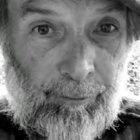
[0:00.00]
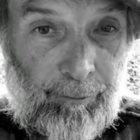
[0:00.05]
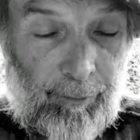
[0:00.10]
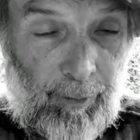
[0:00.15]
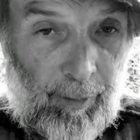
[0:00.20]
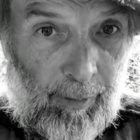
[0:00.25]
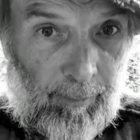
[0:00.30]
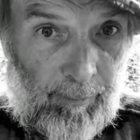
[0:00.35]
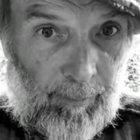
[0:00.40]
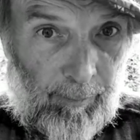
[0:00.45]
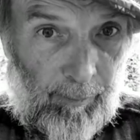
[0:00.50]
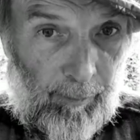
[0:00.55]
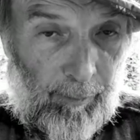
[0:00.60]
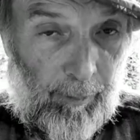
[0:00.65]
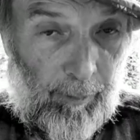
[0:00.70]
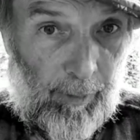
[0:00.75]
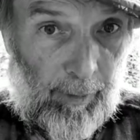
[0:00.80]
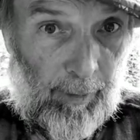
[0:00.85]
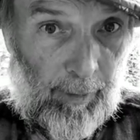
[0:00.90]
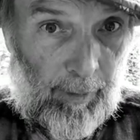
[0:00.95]
from
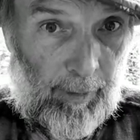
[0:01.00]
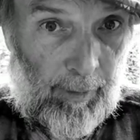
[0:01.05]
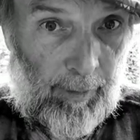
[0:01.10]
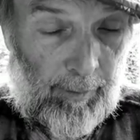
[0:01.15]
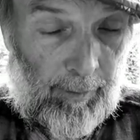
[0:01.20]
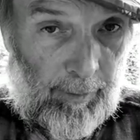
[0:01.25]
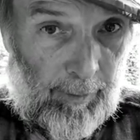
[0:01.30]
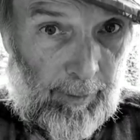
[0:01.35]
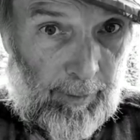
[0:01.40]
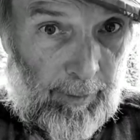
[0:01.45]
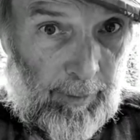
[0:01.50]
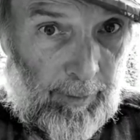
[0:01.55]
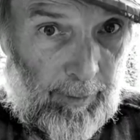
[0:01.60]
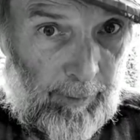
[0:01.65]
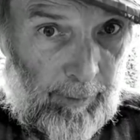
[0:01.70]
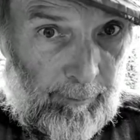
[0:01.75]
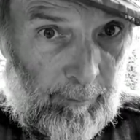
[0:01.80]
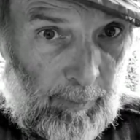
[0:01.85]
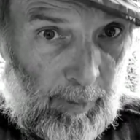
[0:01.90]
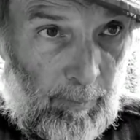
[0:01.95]
the heart
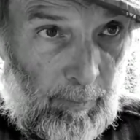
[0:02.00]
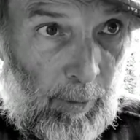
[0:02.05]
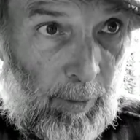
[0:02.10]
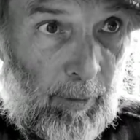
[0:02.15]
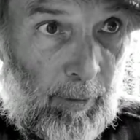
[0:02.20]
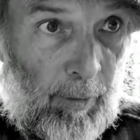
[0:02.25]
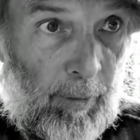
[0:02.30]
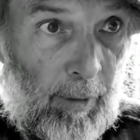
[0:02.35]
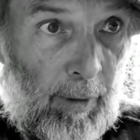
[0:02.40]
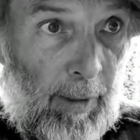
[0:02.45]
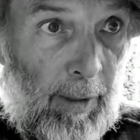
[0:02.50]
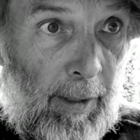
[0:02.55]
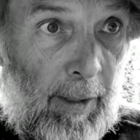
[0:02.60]
of my mother.